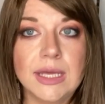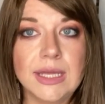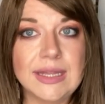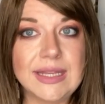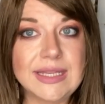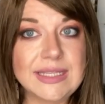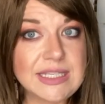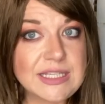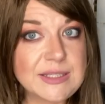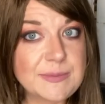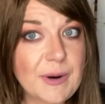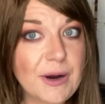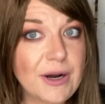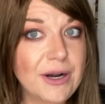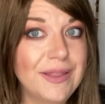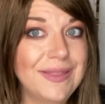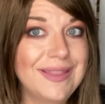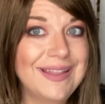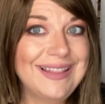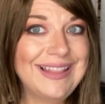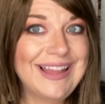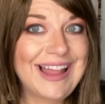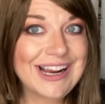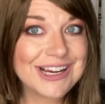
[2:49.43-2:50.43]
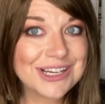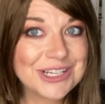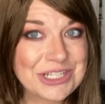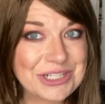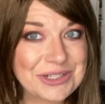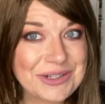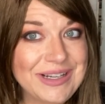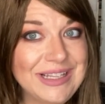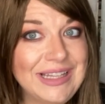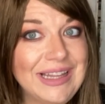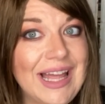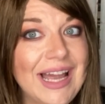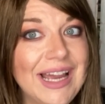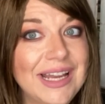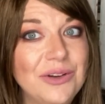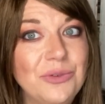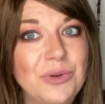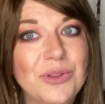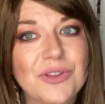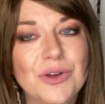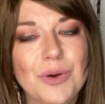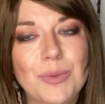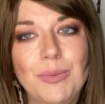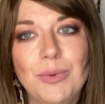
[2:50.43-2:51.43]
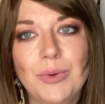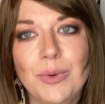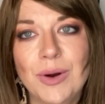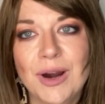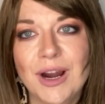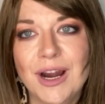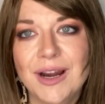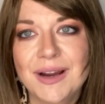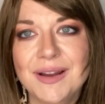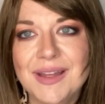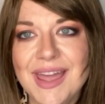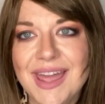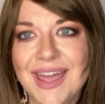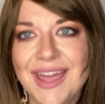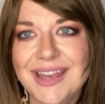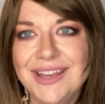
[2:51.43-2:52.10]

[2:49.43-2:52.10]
This is part of the luxury line with Gabor.